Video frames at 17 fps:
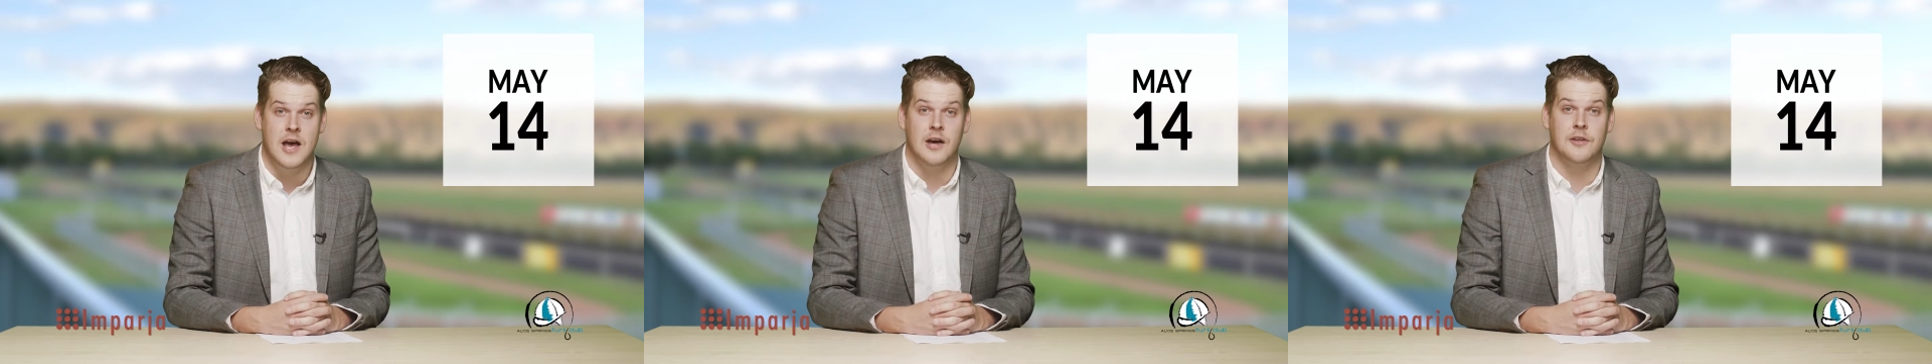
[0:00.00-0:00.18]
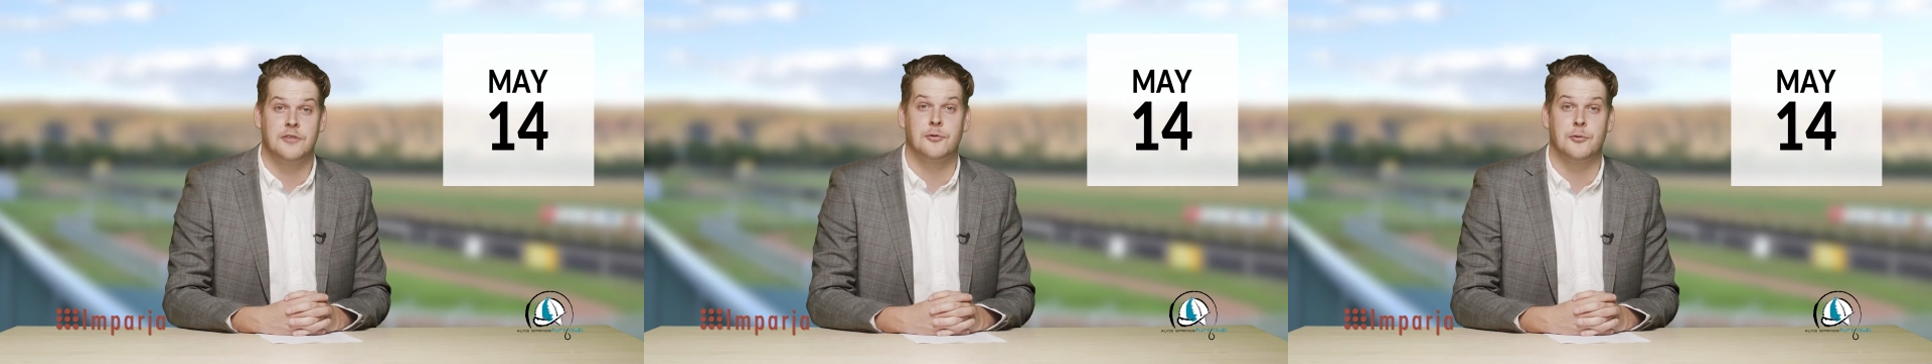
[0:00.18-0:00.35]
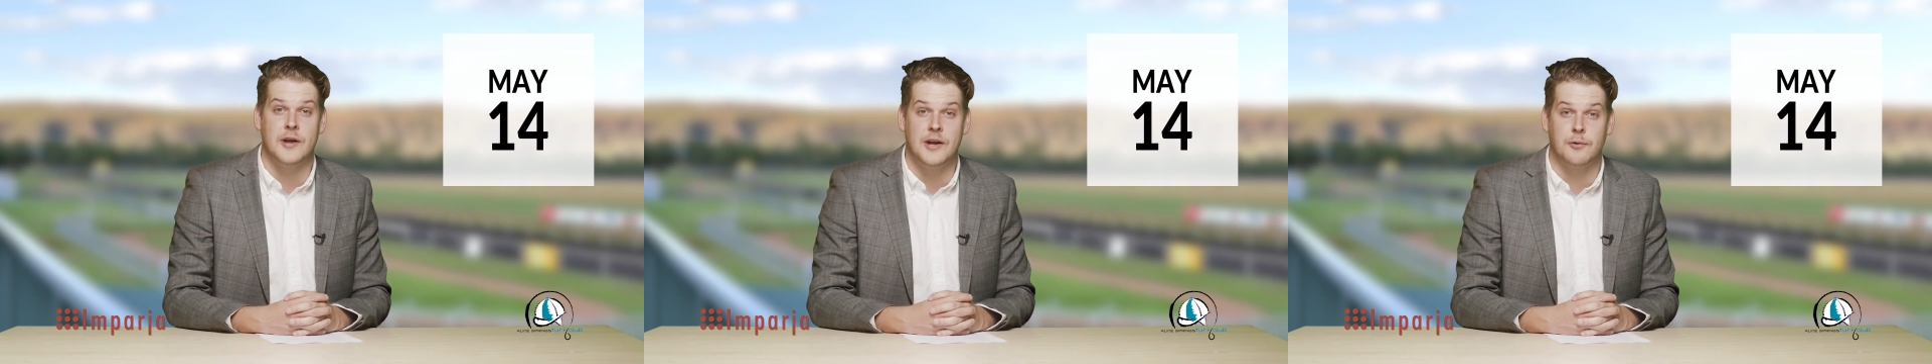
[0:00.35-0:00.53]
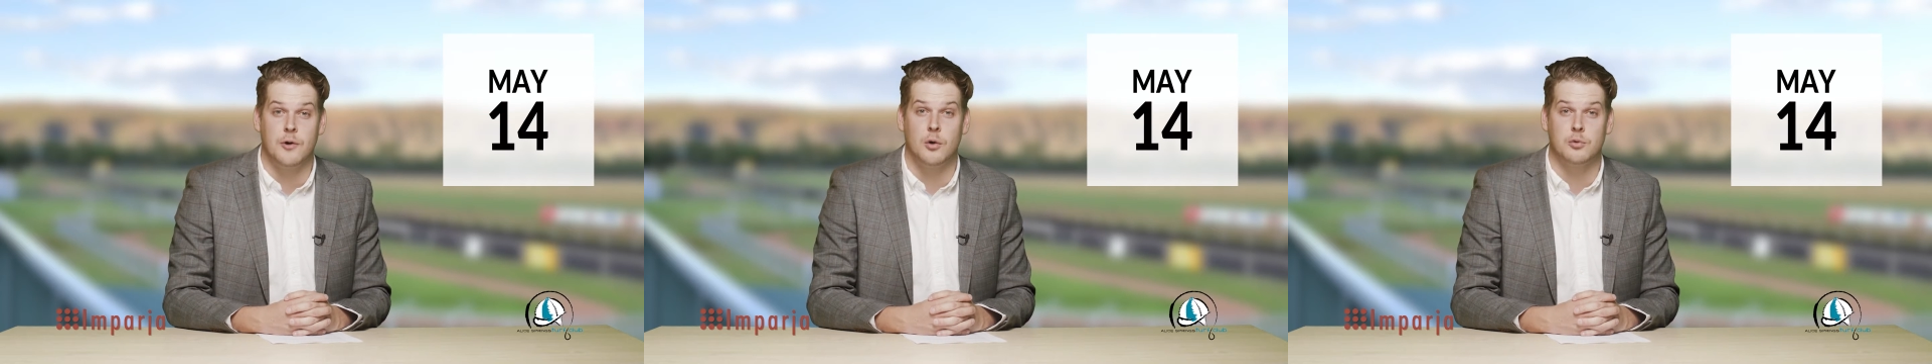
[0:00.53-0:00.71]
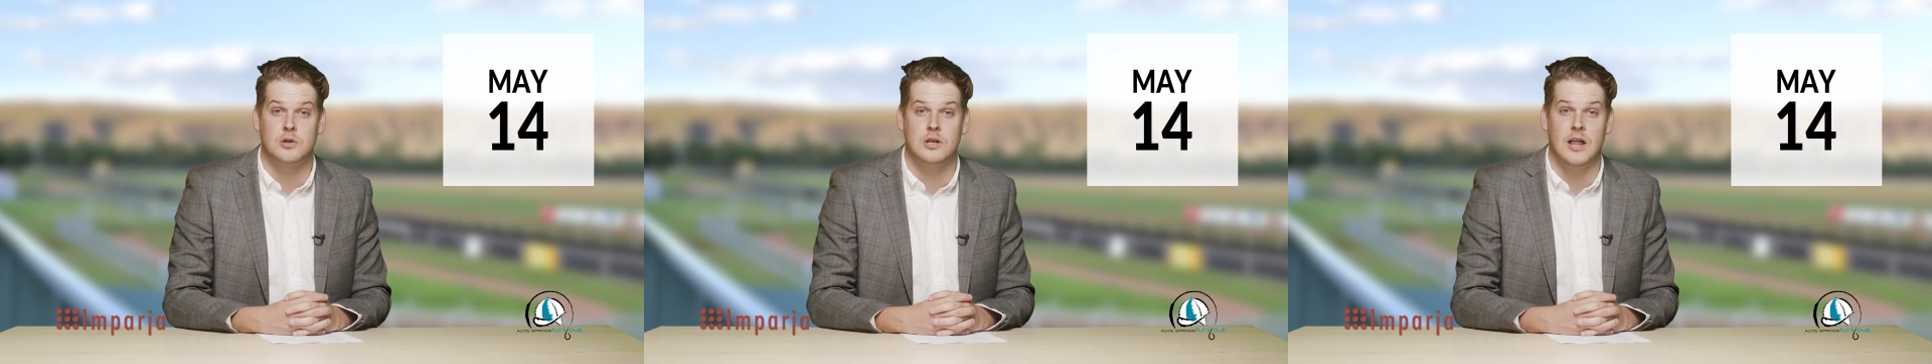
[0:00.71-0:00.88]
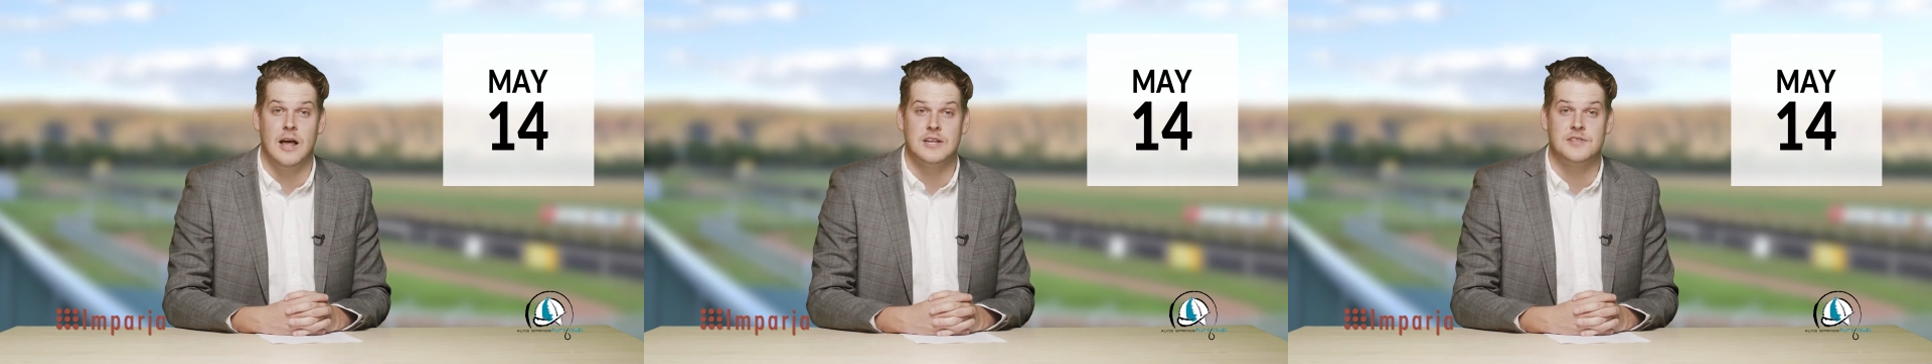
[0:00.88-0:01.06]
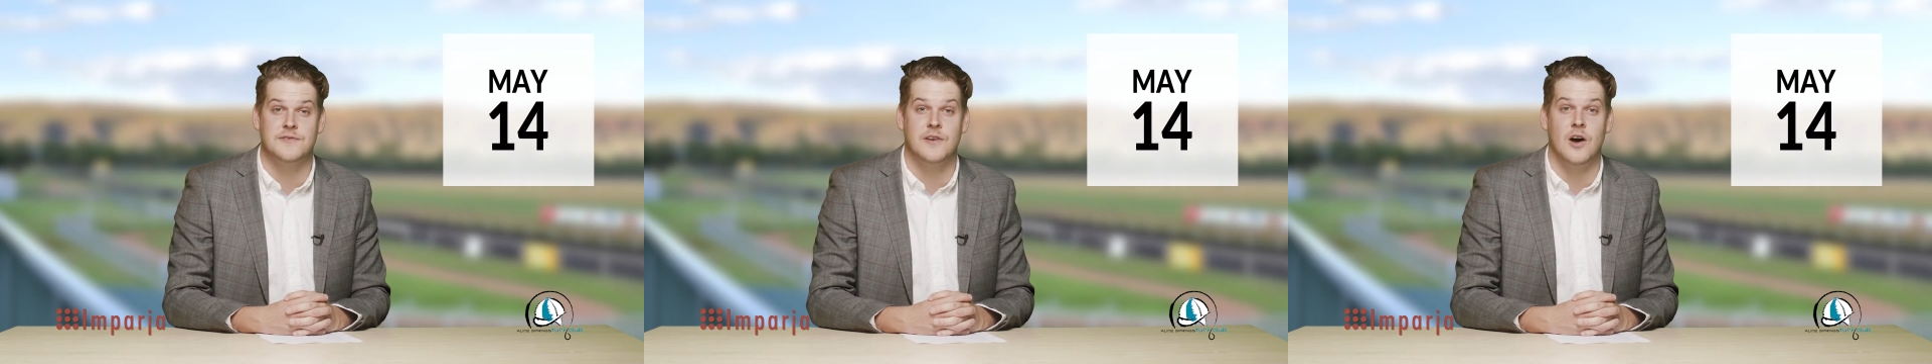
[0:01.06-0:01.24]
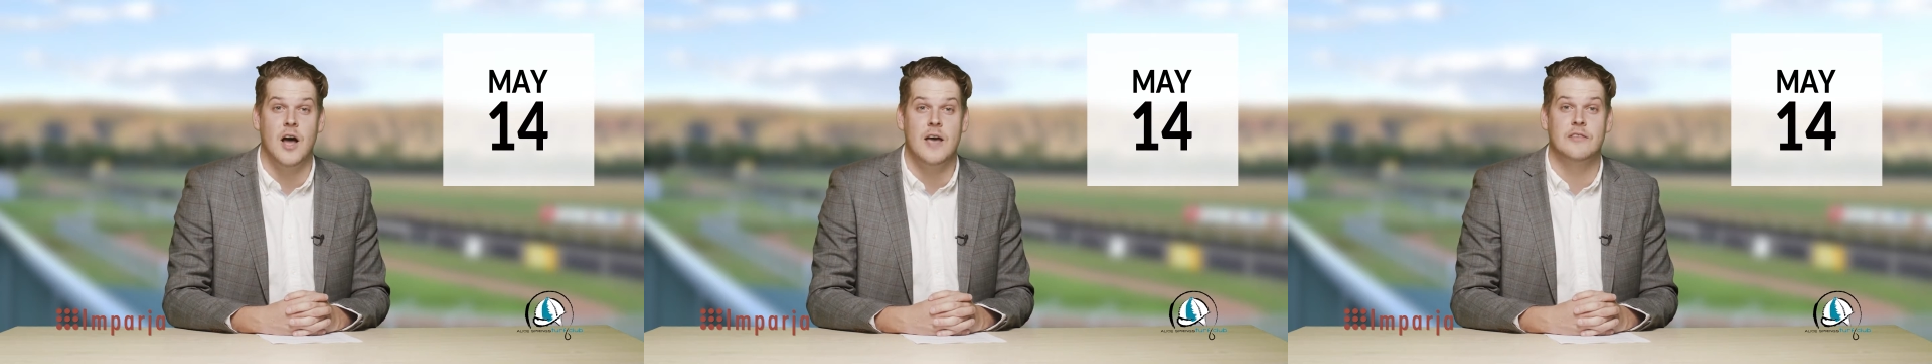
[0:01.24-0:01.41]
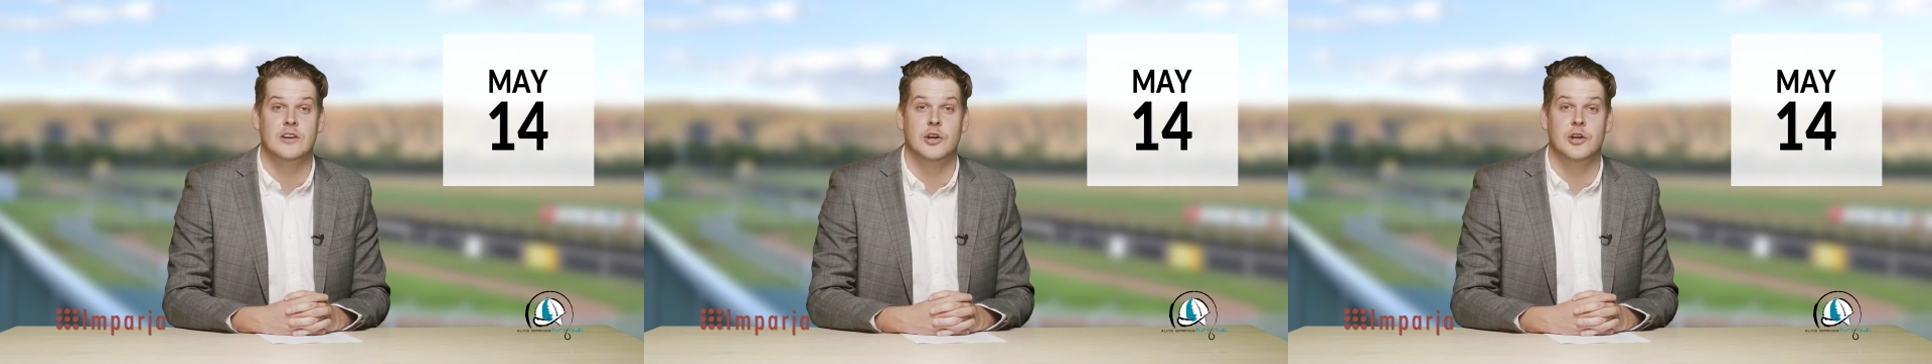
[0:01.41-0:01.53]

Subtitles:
a 3-year-old Class 5